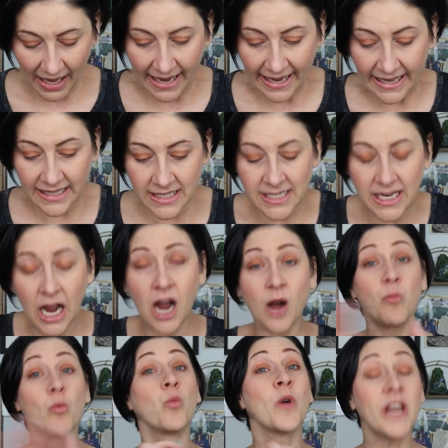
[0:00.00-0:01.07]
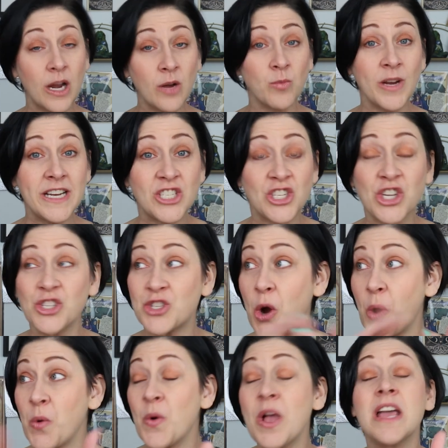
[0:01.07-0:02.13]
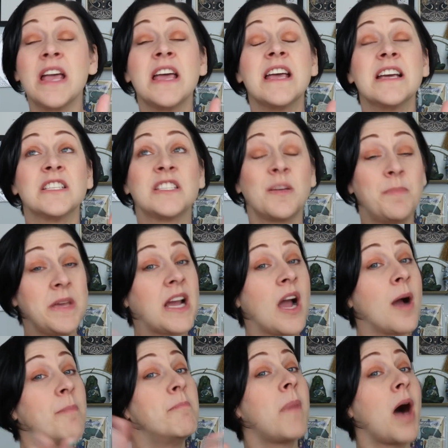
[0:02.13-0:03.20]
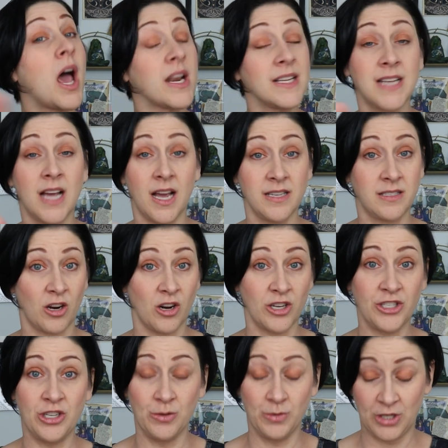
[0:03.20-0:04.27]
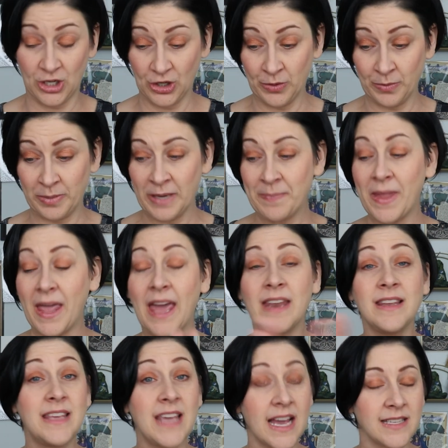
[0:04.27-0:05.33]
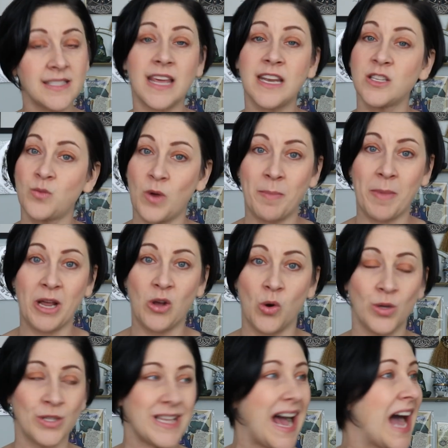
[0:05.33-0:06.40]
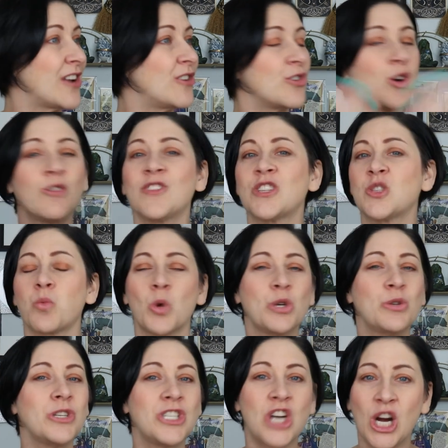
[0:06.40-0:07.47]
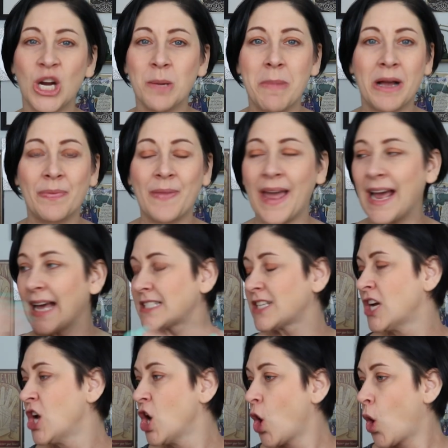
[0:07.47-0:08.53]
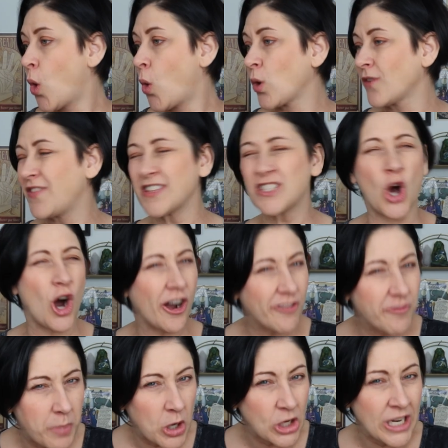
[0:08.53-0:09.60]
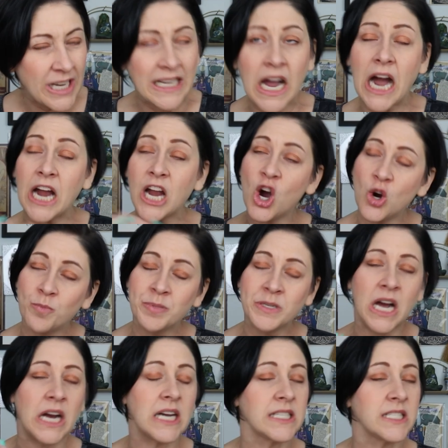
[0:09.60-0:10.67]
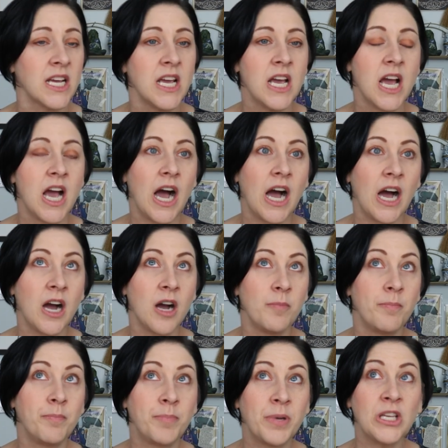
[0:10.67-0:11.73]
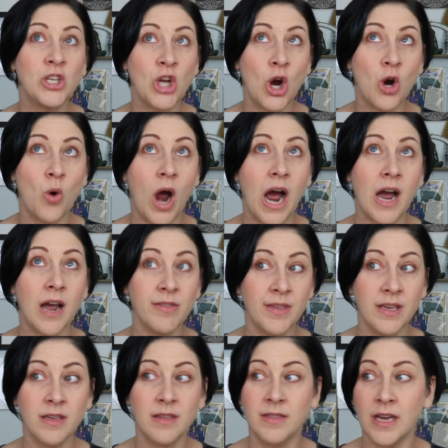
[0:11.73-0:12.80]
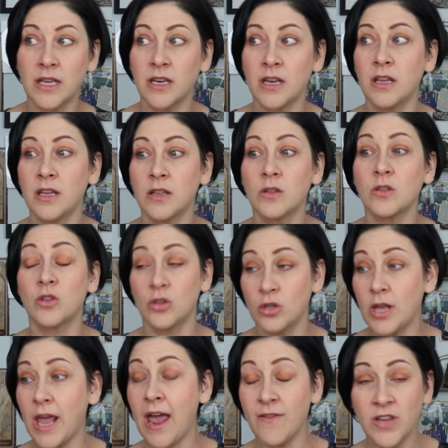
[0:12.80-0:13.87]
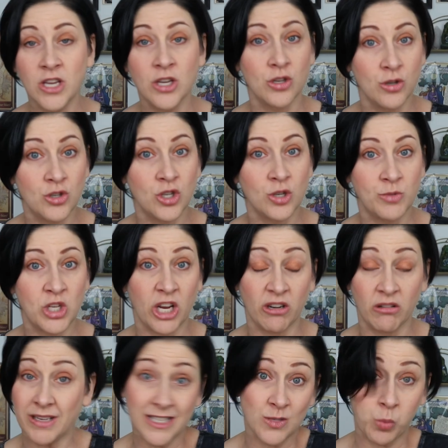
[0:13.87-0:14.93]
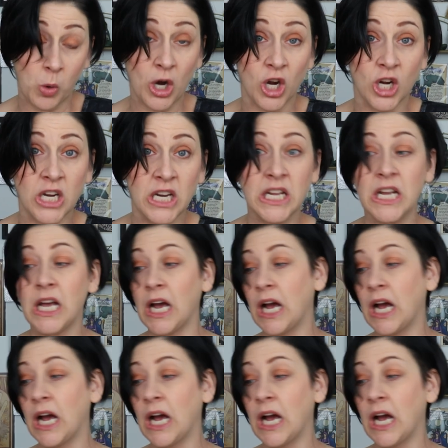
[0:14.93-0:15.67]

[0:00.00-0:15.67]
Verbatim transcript: And um, when I reach, so to become monetized on YouTube, and yes, that is one of my goals. I don't know if it's rude to talk about that or if it's off-putting, I hope not. Um, but you know, I think that it, having a YouTube channel, it's work.